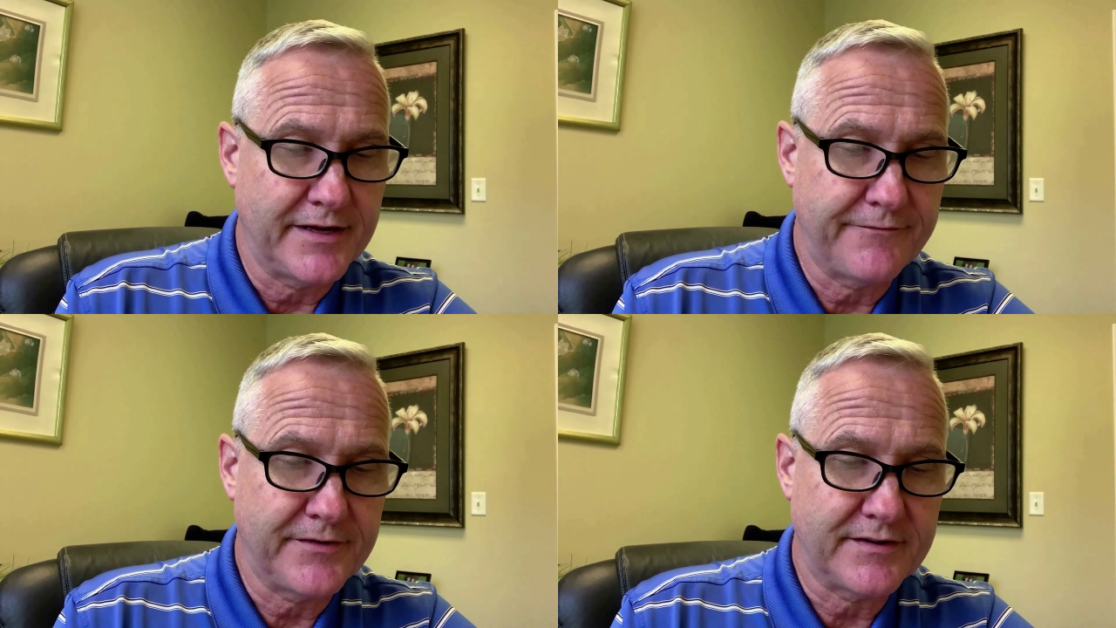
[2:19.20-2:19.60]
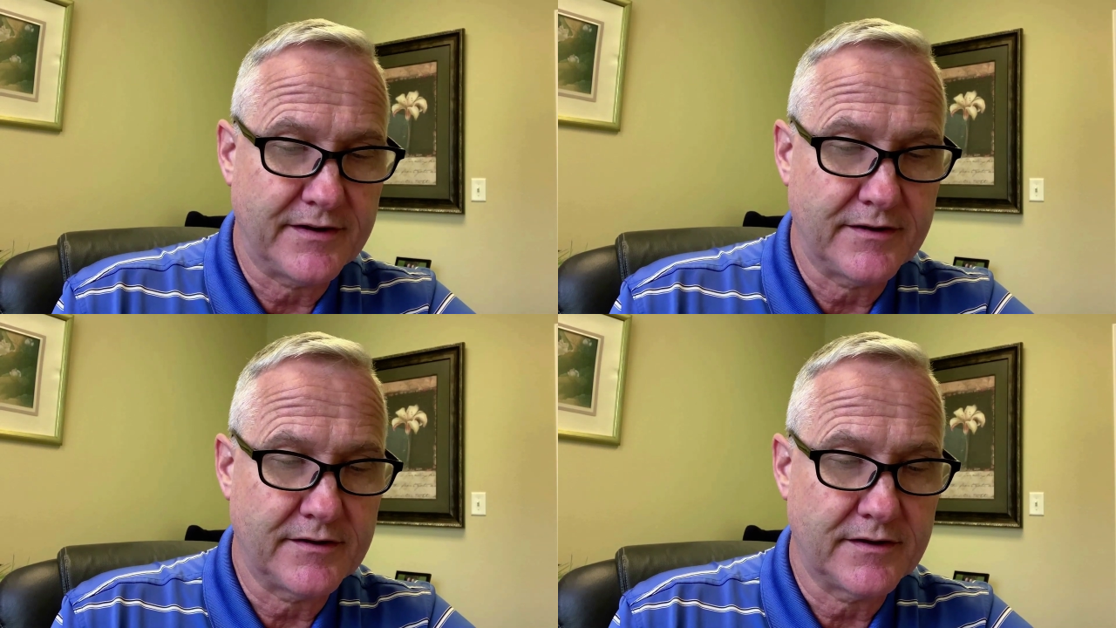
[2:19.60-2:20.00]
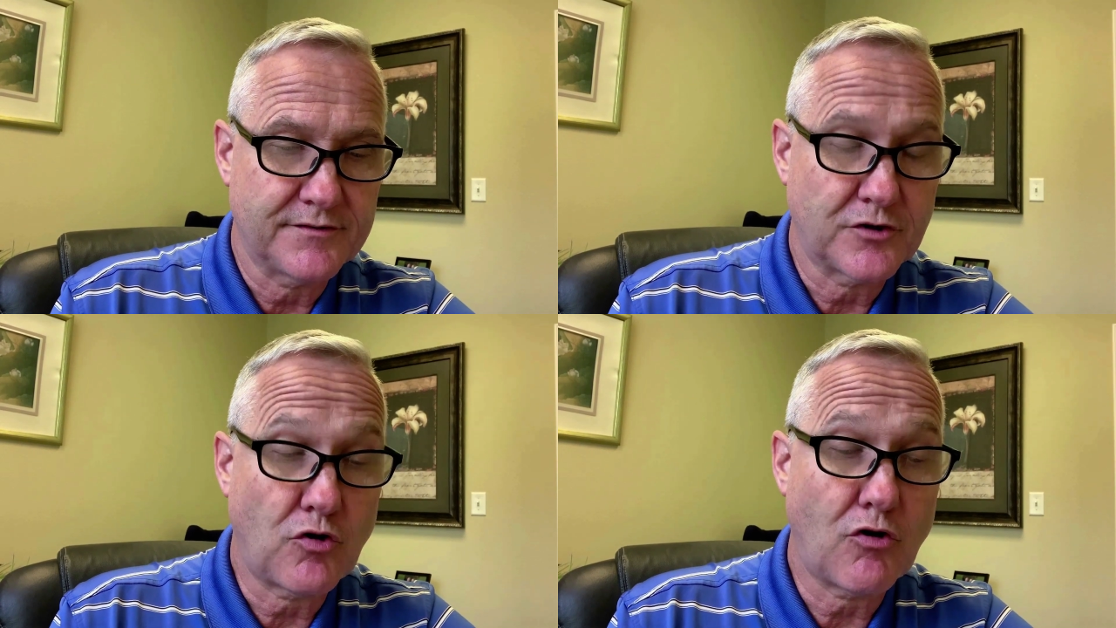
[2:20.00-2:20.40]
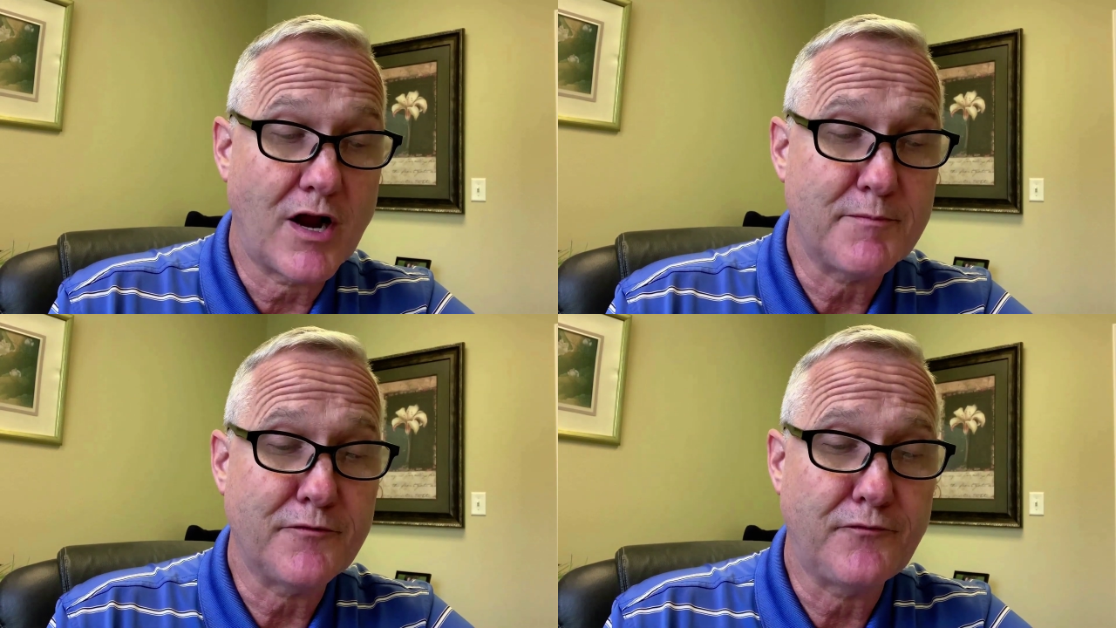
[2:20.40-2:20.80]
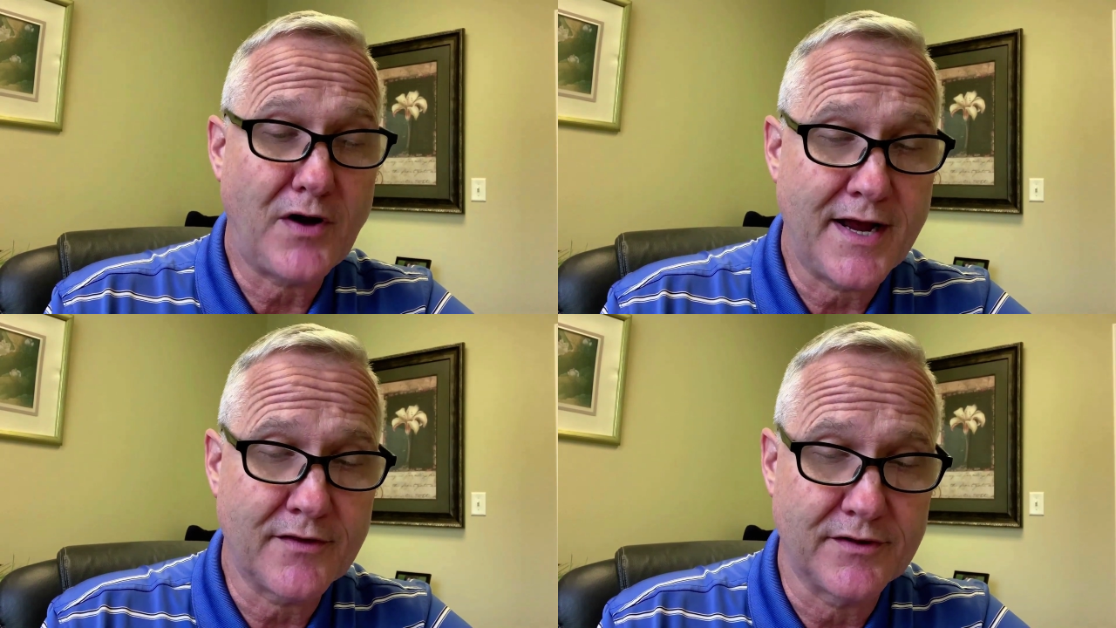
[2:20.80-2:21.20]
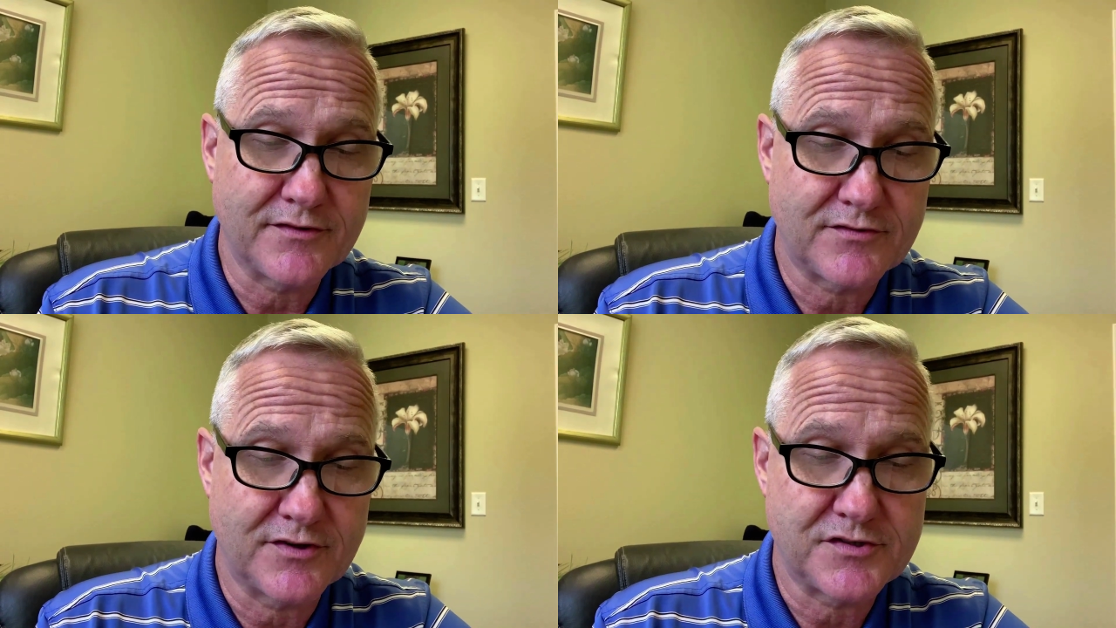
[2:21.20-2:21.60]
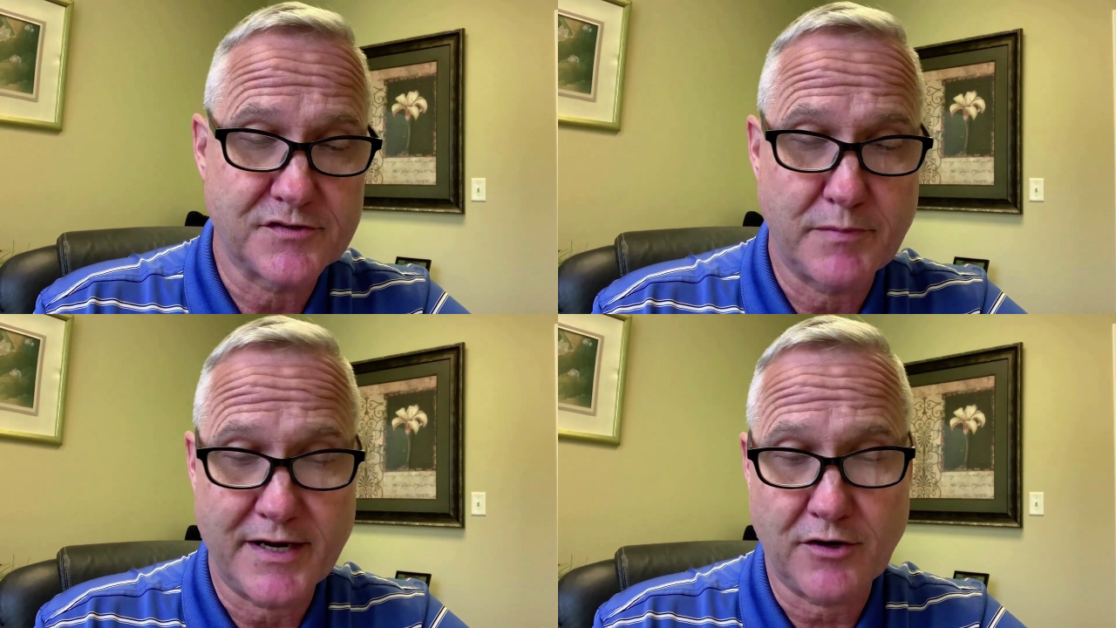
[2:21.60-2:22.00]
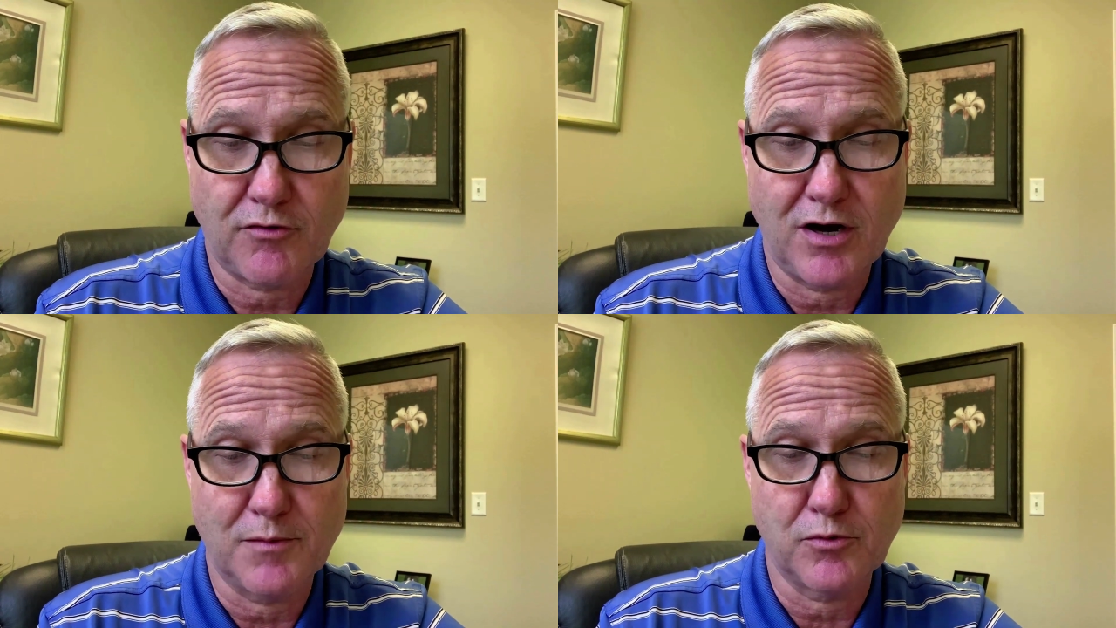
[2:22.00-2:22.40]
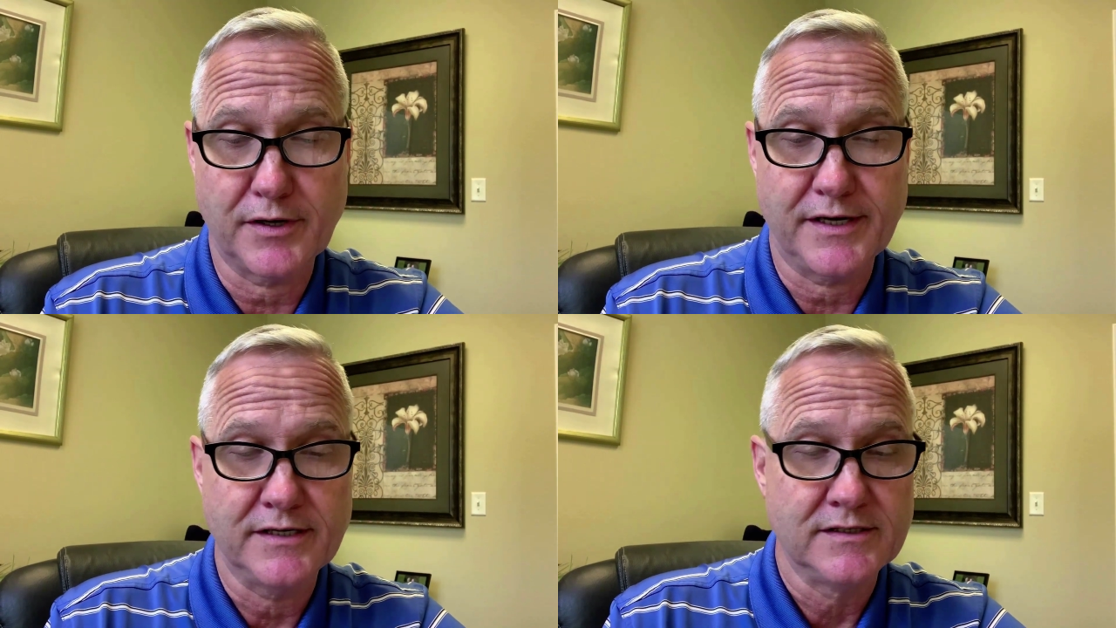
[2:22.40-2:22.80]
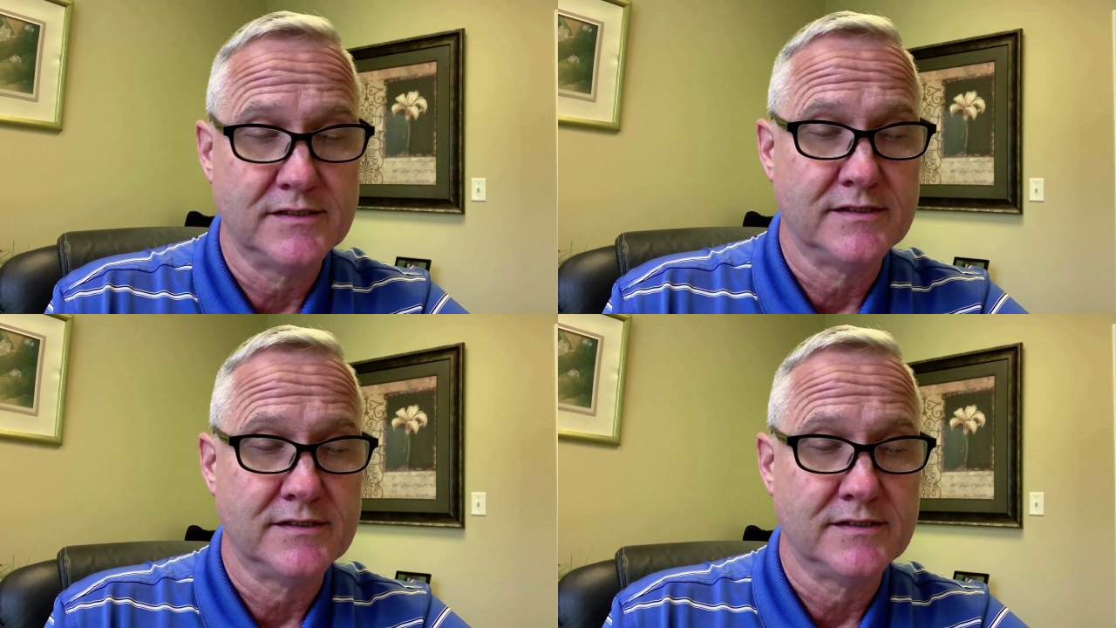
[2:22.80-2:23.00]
If it is a crime of violence, such as bank robbery,